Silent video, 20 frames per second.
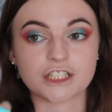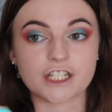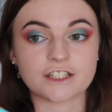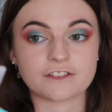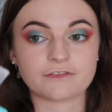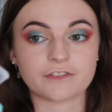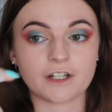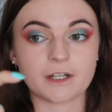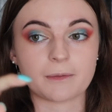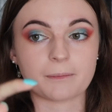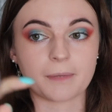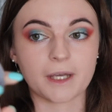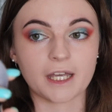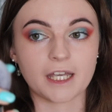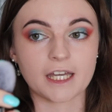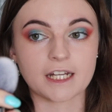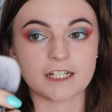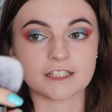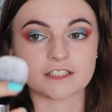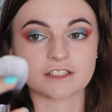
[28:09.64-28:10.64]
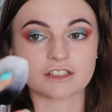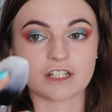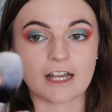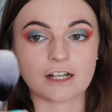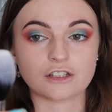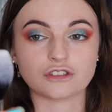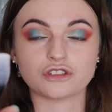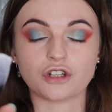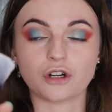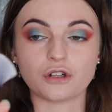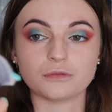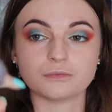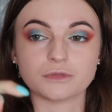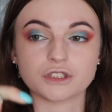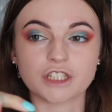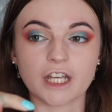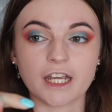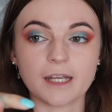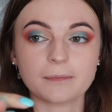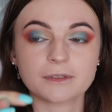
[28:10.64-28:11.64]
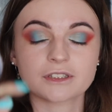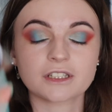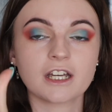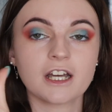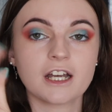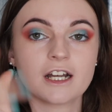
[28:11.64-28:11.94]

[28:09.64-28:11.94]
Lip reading: It's very big and it's like dome shaped.